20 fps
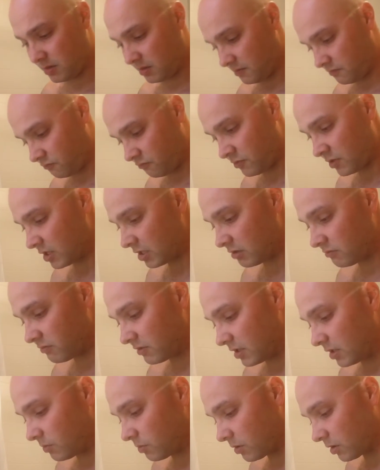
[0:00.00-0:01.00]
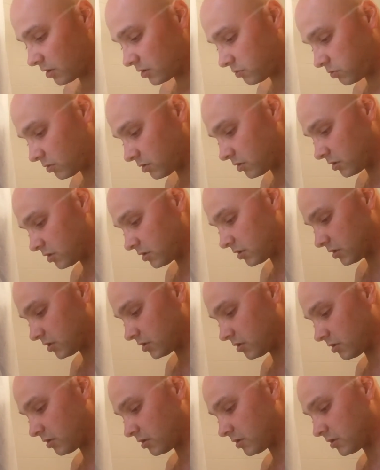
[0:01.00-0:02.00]
It really works wonders.
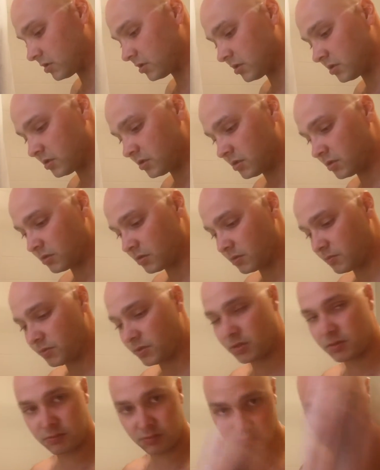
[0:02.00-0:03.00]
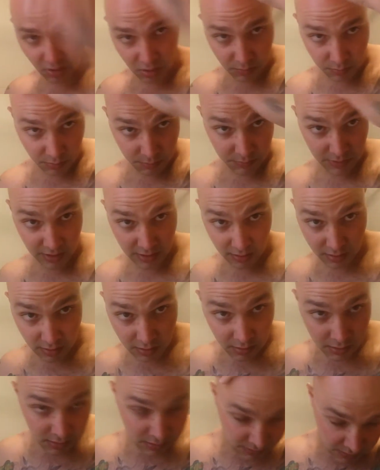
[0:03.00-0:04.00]
It's nice. So I'm going to put the dollop on my
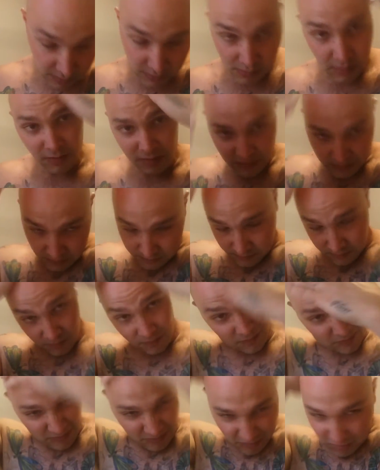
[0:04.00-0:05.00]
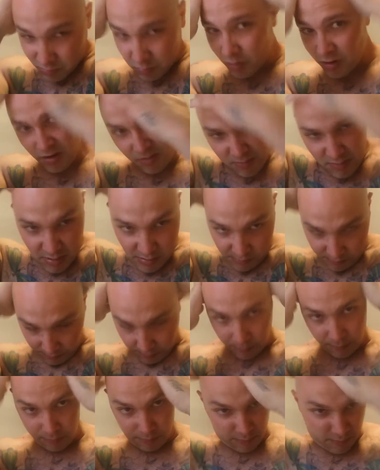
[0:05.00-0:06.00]
head,
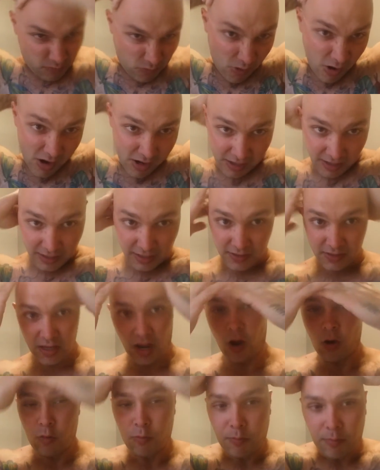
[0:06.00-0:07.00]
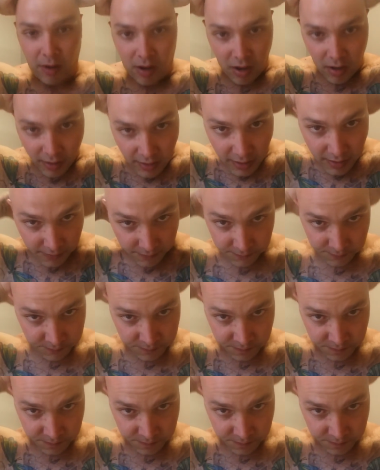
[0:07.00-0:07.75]
working in the old barnet.